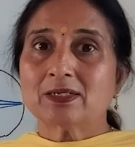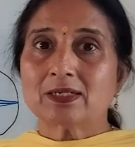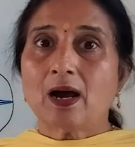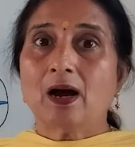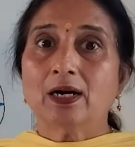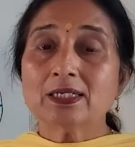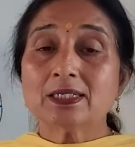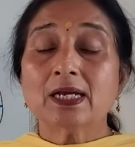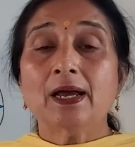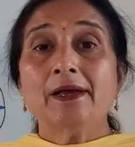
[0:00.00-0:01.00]
it's
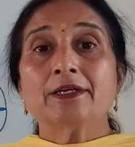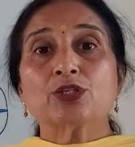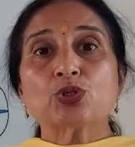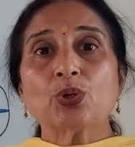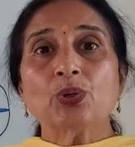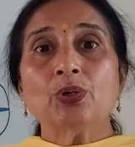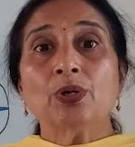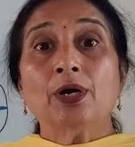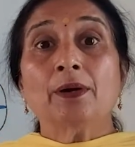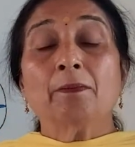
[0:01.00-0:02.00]
asked. So
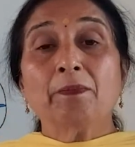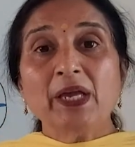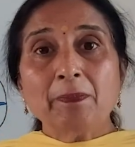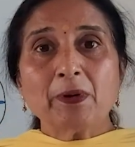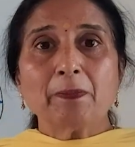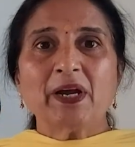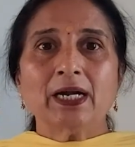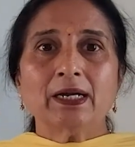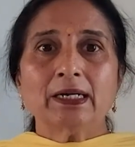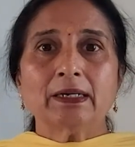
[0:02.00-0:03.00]
be
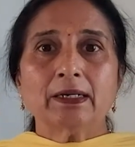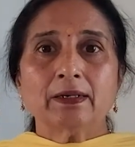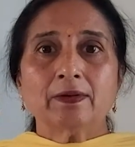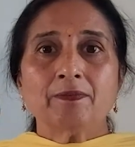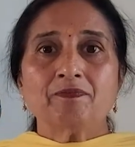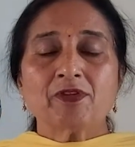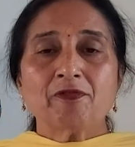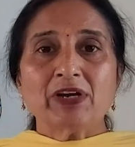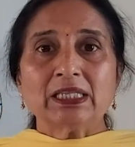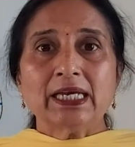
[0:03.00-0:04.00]
prepared
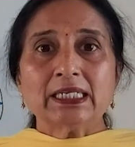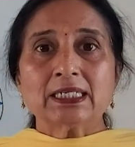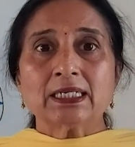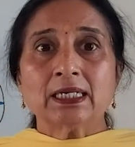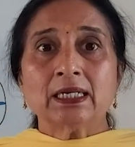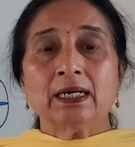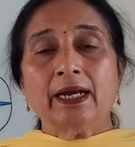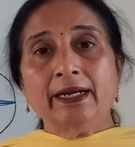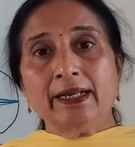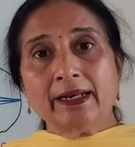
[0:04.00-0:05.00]
with it.
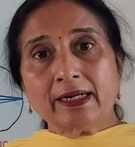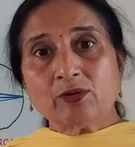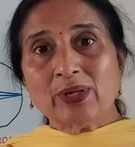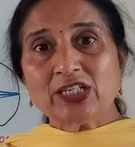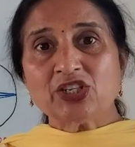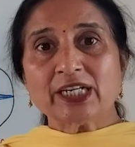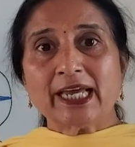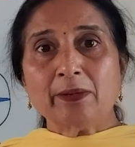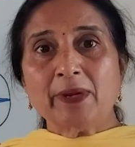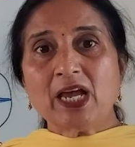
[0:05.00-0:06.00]
Indirect question
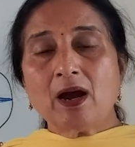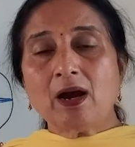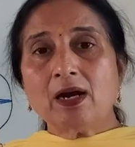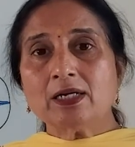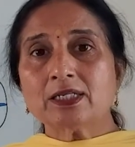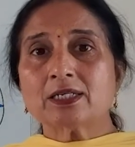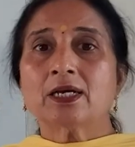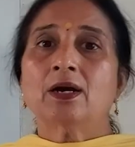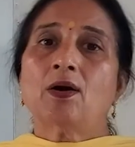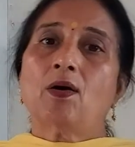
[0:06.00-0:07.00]
can be asked,
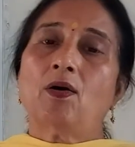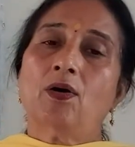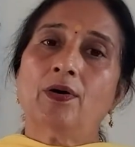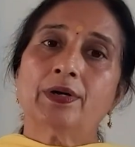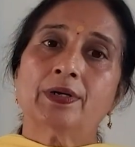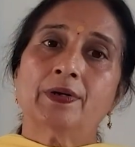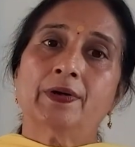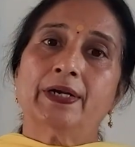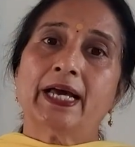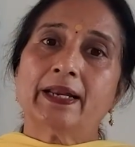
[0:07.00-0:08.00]
or
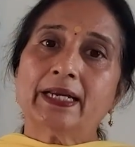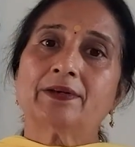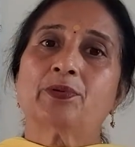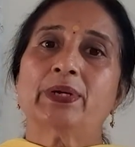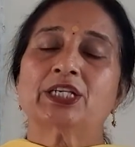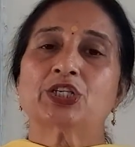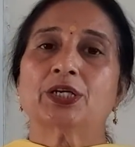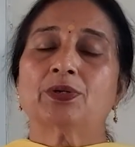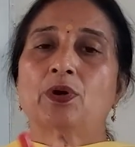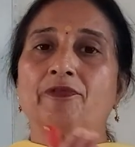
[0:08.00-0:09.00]
direct
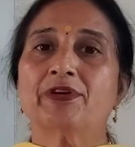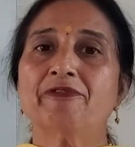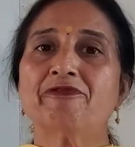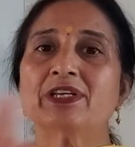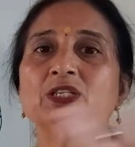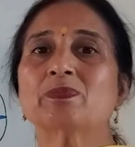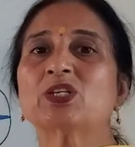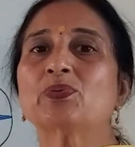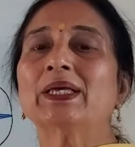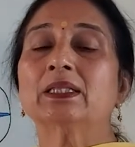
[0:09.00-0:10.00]
question of difference
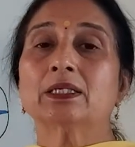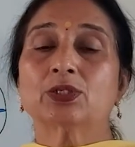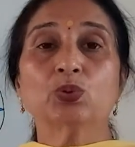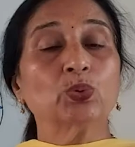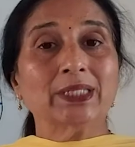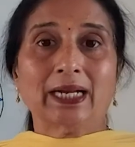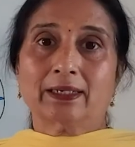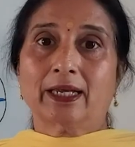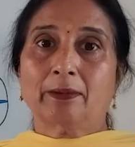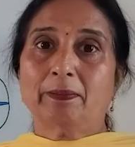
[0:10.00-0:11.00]
between the two, that
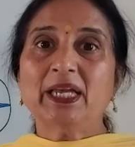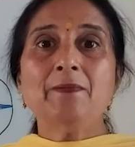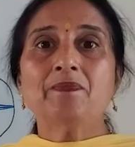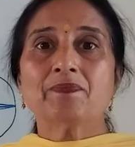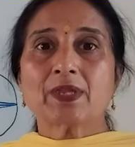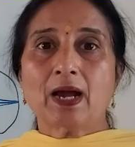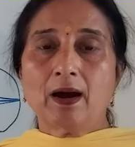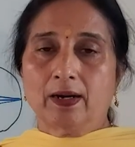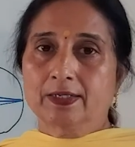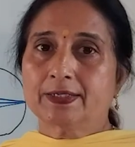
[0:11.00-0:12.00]
can be
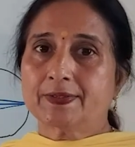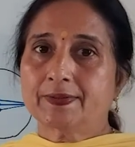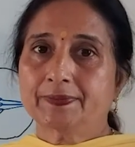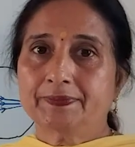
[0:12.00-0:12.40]
asked.